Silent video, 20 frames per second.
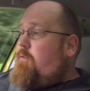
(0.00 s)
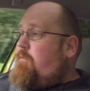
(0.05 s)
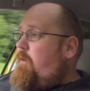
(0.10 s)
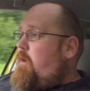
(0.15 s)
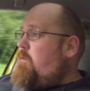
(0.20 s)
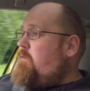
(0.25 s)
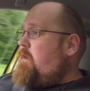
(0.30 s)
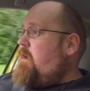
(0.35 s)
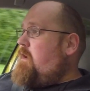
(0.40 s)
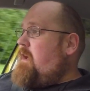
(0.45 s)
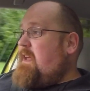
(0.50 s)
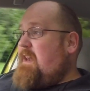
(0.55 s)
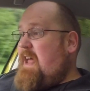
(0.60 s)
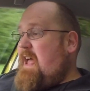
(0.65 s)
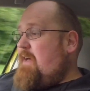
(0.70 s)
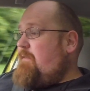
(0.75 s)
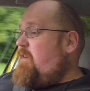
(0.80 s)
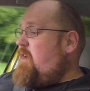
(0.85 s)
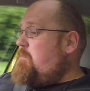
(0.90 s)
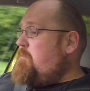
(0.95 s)
owner and
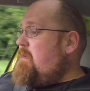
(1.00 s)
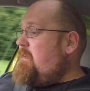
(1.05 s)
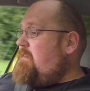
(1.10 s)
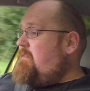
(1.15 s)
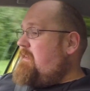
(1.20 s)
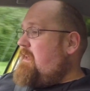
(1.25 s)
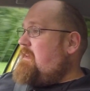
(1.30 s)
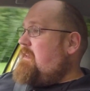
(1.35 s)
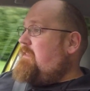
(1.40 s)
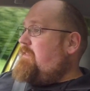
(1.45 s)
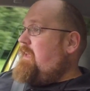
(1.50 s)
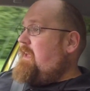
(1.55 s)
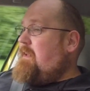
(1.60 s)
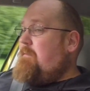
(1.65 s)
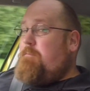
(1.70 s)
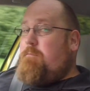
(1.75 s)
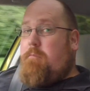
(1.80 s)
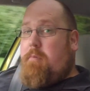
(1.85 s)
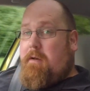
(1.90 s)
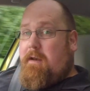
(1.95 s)
have I missed
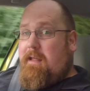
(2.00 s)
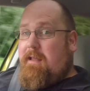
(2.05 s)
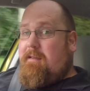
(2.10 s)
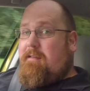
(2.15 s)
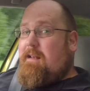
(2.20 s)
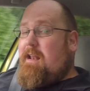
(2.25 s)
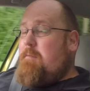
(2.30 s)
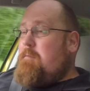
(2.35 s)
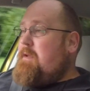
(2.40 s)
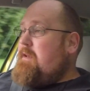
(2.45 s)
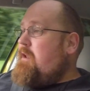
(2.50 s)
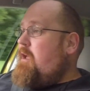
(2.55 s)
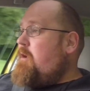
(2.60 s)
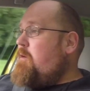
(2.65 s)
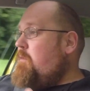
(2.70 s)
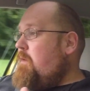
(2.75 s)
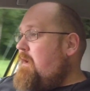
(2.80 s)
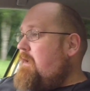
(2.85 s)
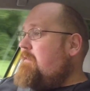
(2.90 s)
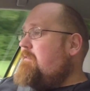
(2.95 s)
anything? Please let me know
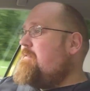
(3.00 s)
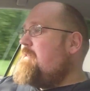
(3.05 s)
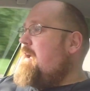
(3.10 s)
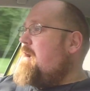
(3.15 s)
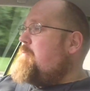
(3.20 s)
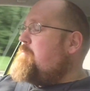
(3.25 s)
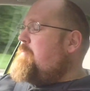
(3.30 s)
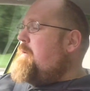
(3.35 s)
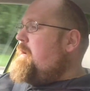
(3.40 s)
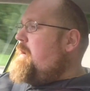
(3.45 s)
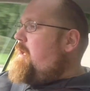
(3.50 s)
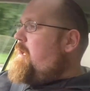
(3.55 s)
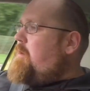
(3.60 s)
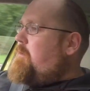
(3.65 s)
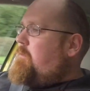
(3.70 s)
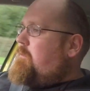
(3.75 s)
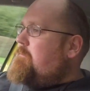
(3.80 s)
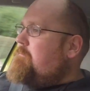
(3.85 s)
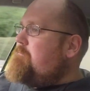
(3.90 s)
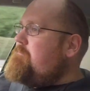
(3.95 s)
down below.
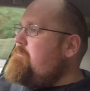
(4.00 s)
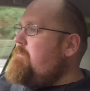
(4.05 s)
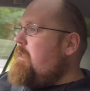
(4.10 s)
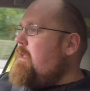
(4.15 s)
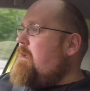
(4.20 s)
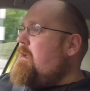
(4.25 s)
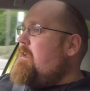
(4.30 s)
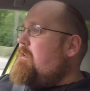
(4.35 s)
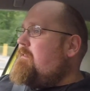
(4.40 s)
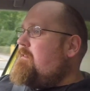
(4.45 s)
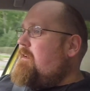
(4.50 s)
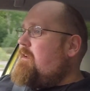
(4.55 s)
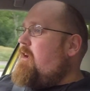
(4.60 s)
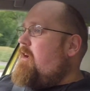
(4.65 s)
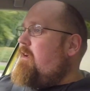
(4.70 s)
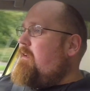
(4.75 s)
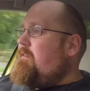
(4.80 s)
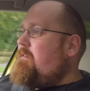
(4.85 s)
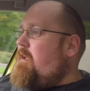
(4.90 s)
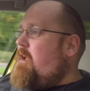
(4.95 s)
So
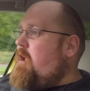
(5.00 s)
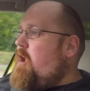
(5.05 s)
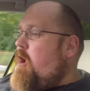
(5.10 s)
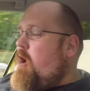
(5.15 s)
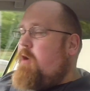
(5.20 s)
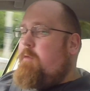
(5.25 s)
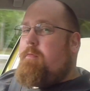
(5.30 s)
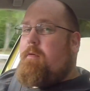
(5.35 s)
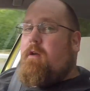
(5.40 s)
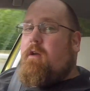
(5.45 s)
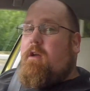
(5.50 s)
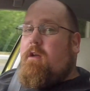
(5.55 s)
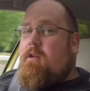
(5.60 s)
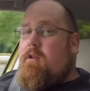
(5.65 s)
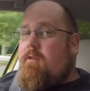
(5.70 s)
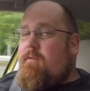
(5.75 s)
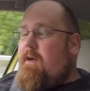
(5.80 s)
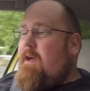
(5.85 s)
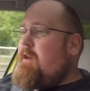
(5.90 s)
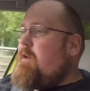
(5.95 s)
guys, I hope
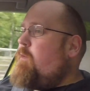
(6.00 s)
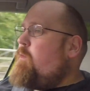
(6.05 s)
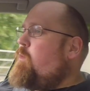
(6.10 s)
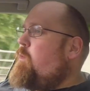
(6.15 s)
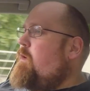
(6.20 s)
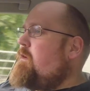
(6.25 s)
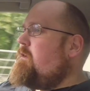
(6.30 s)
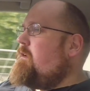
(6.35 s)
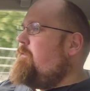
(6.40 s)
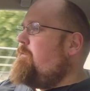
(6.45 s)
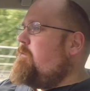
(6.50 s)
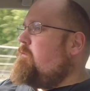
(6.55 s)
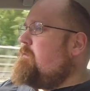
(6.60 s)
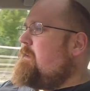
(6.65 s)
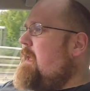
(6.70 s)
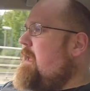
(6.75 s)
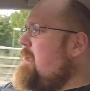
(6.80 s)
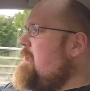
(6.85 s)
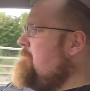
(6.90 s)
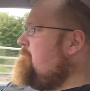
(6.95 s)
you've had a wonderful
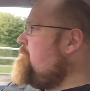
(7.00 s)
day.